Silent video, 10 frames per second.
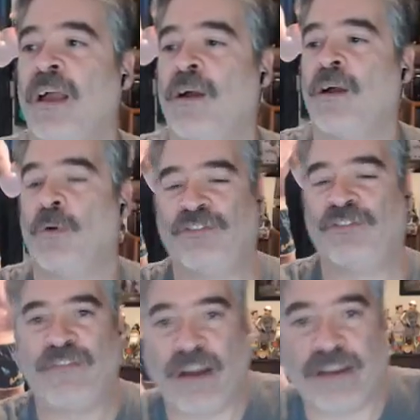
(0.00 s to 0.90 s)
Well,
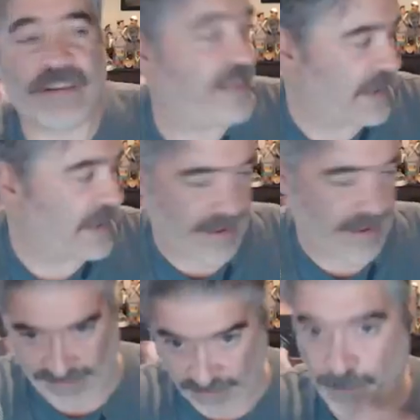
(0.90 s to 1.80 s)
Jeff, I'm going to tell you
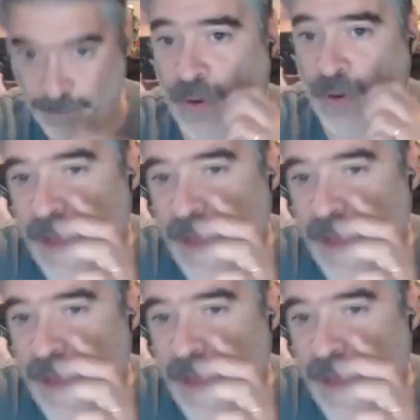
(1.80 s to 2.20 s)
this, bro,